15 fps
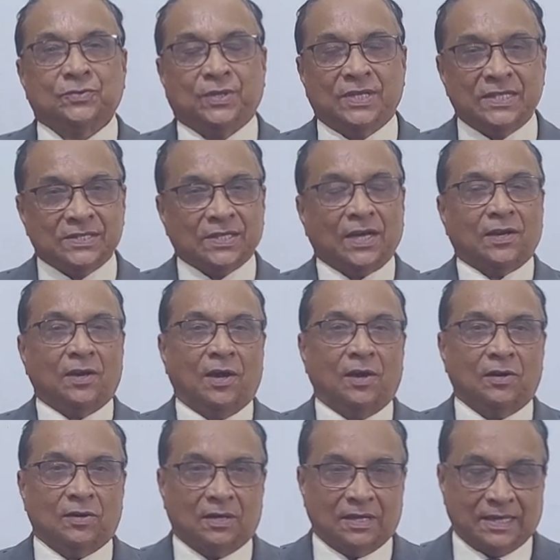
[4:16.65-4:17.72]
These are
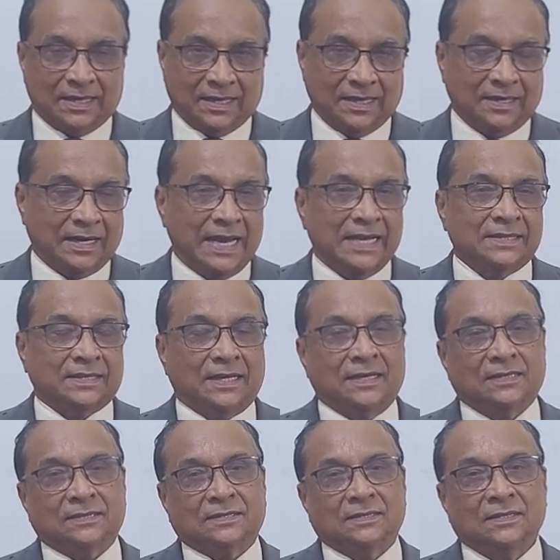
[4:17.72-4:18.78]
all categorized
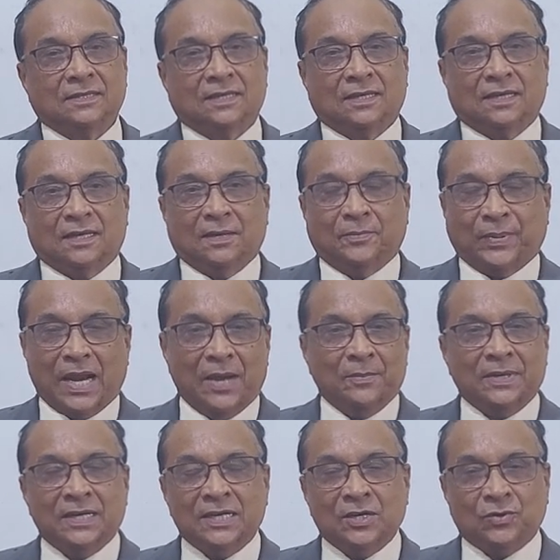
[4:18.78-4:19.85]
as
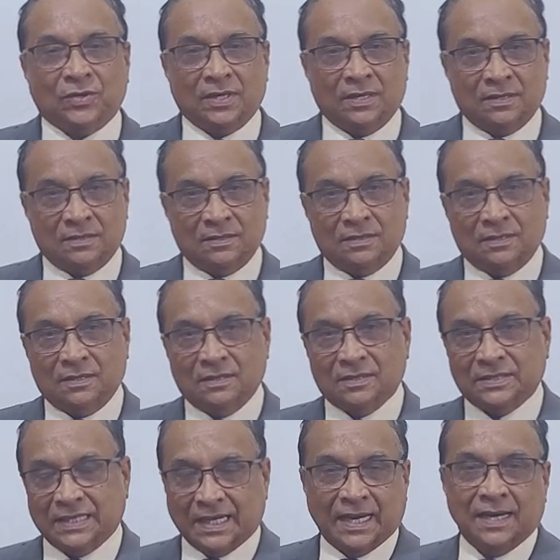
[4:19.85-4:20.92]
primary nutrient,
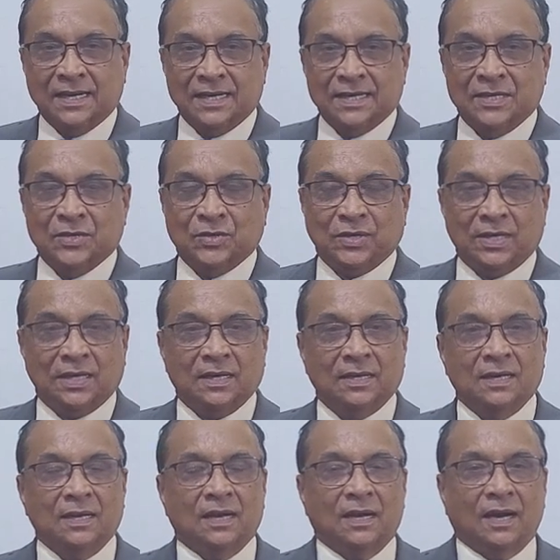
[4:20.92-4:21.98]
secondary
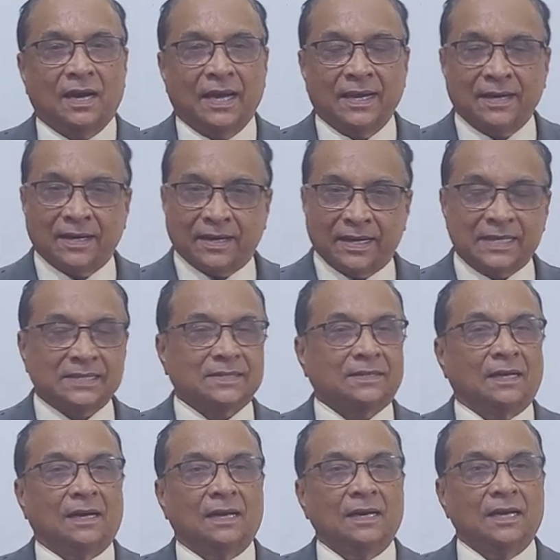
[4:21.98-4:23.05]
nutrient, and
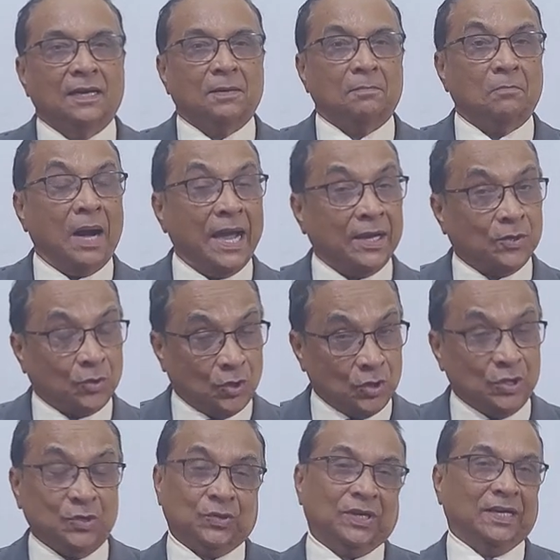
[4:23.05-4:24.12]
rest are
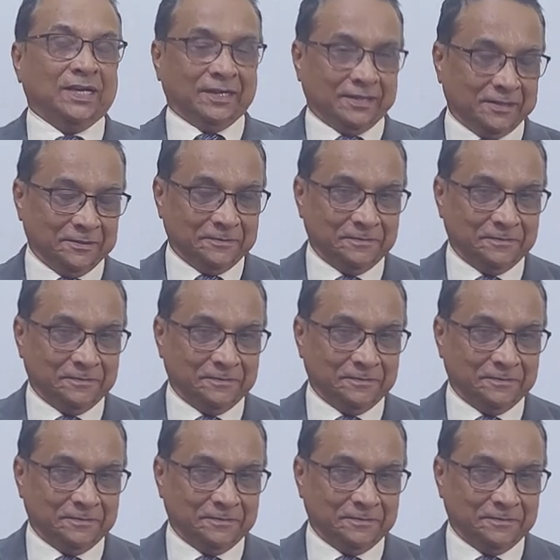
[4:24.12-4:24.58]
micronutrient.